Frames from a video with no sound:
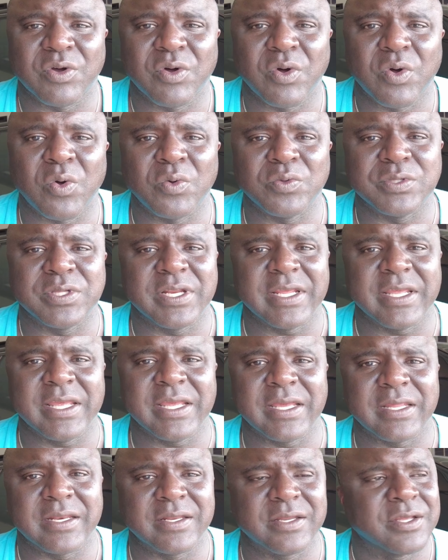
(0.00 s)
to hold it
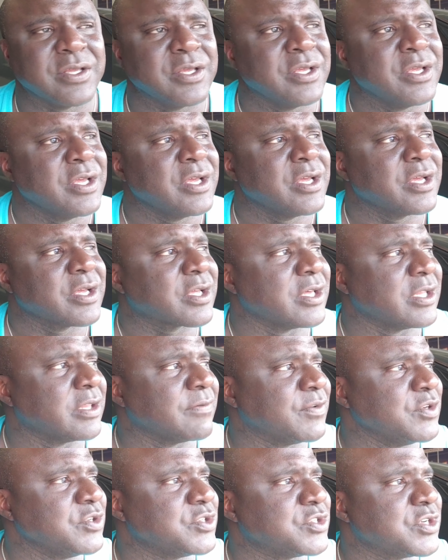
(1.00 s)
in because
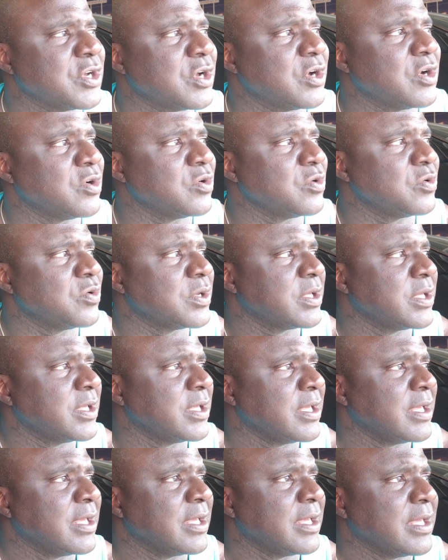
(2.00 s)
if you show
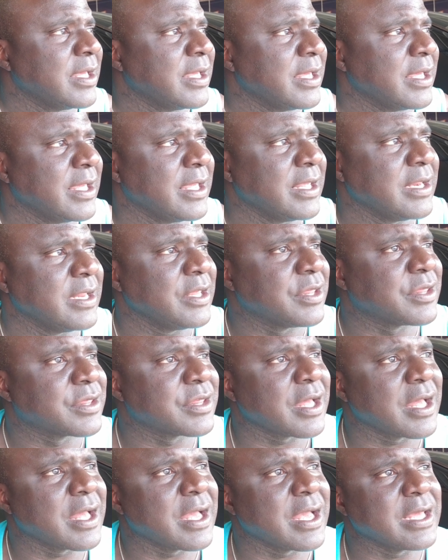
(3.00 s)
any
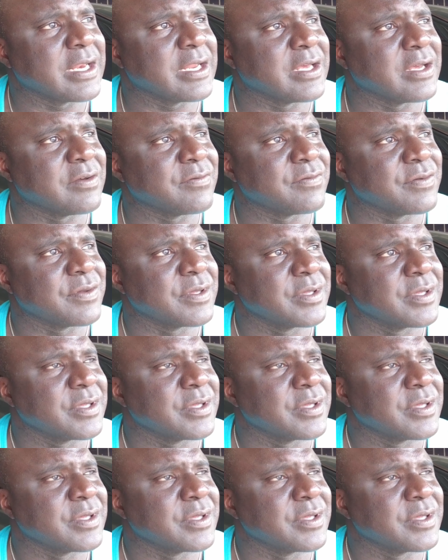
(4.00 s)
sign of